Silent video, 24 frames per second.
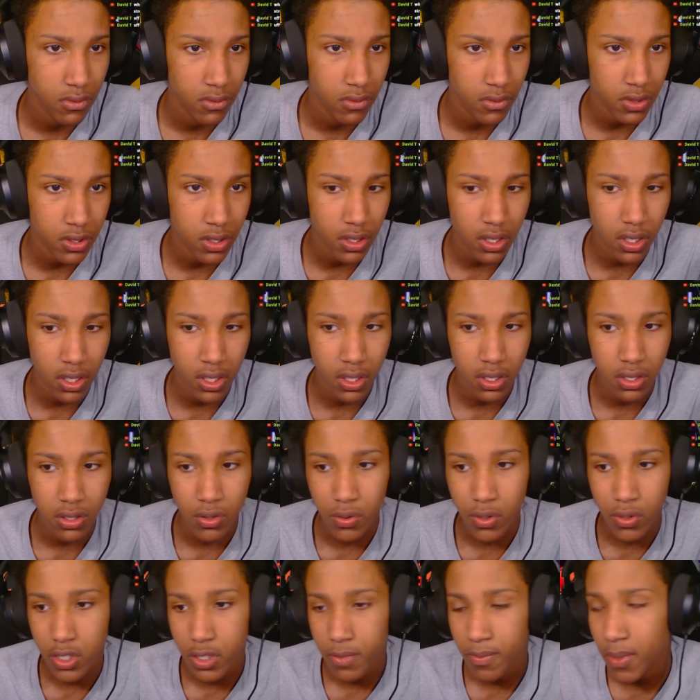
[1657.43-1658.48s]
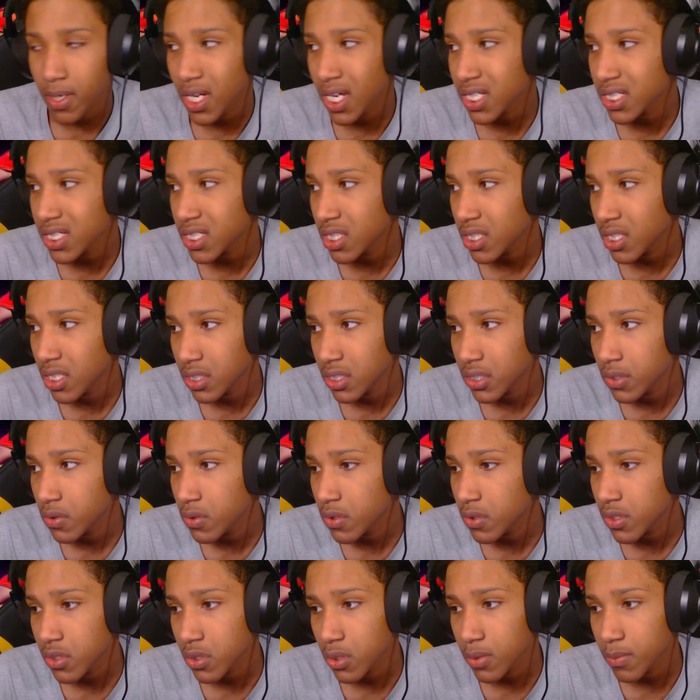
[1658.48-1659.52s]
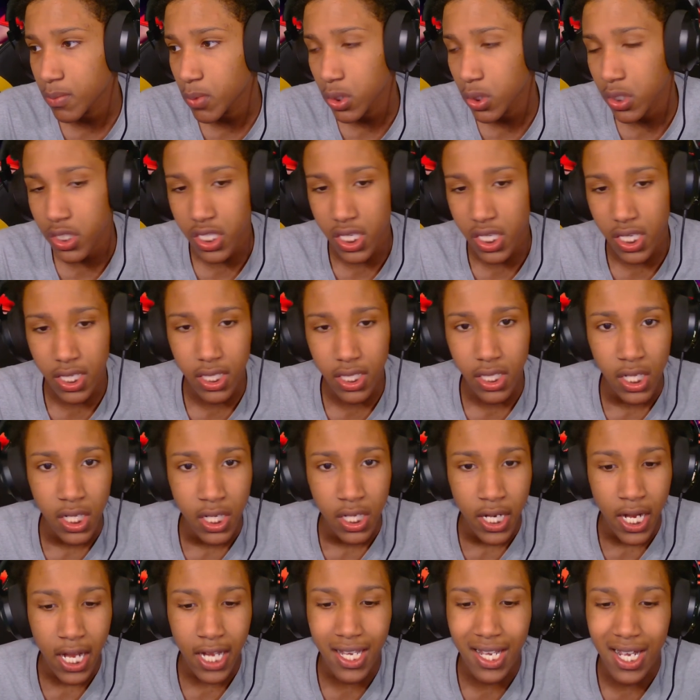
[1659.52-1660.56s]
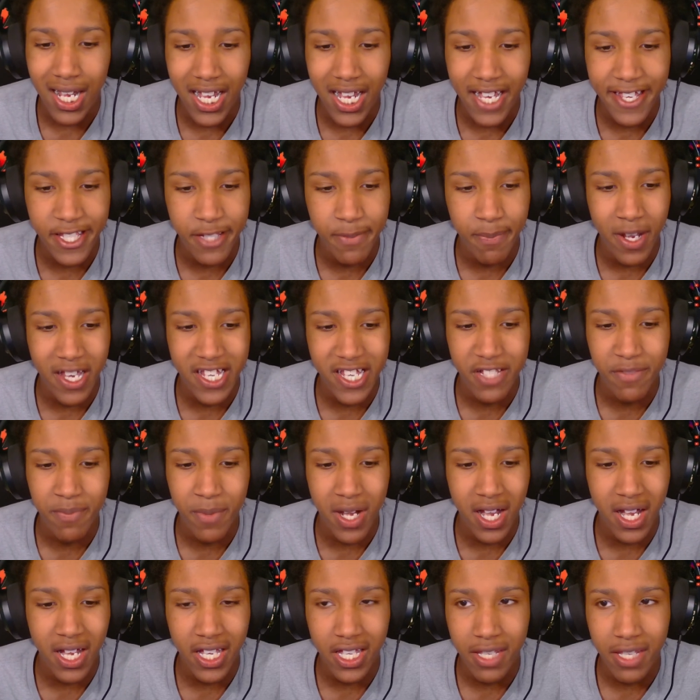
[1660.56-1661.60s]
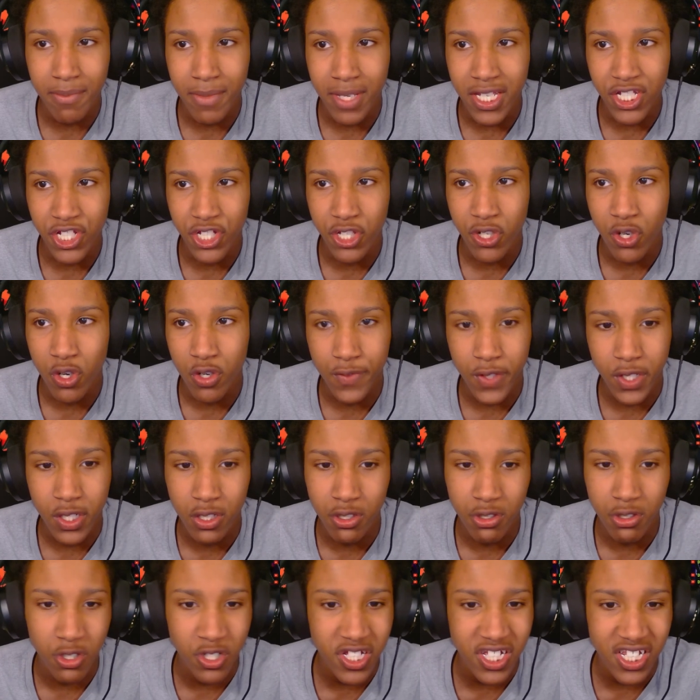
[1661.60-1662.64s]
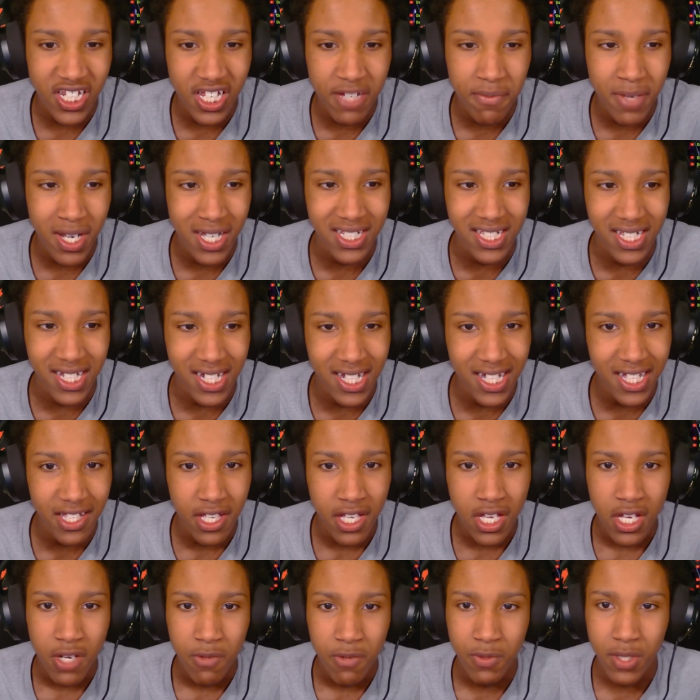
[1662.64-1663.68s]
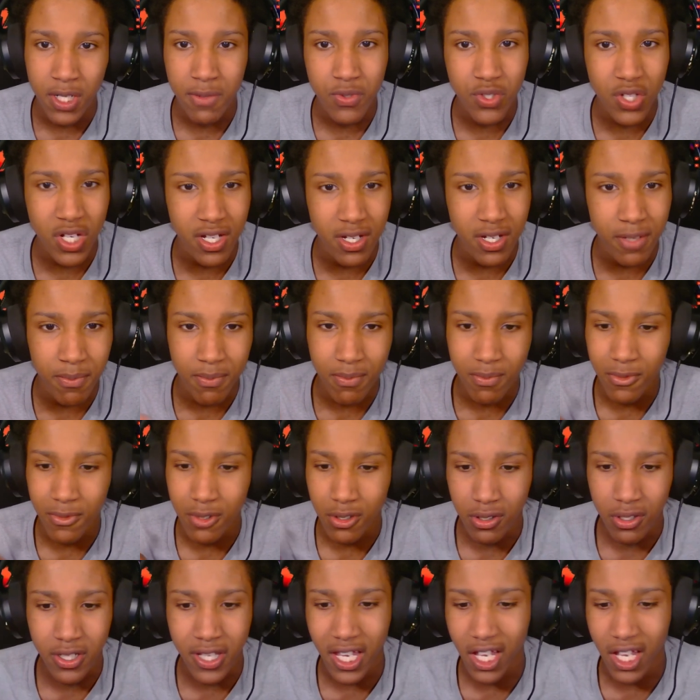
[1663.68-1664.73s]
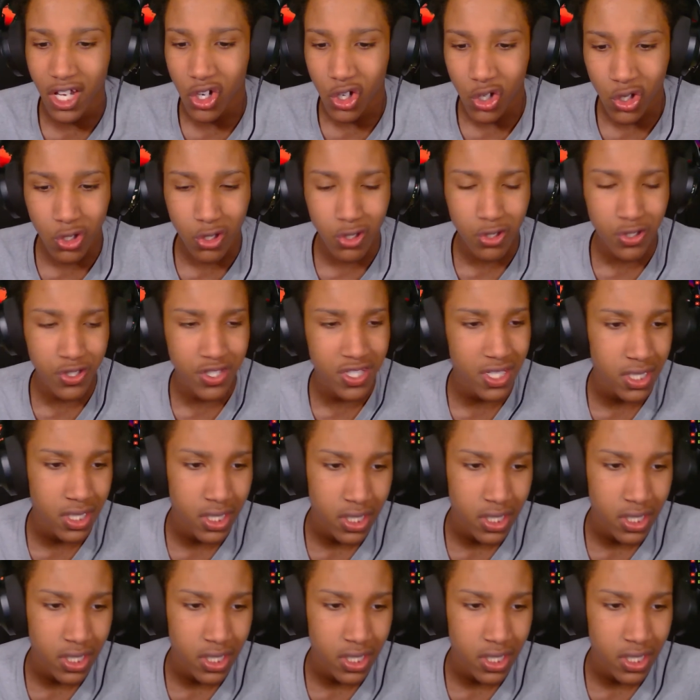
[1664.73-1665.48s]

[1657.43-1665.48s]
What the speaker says: I can't do this, bro. I actually can't do this no more, chat. I got Ice Spice behind me. She over here looking at my Gyatt when I'm trying to look at hers. And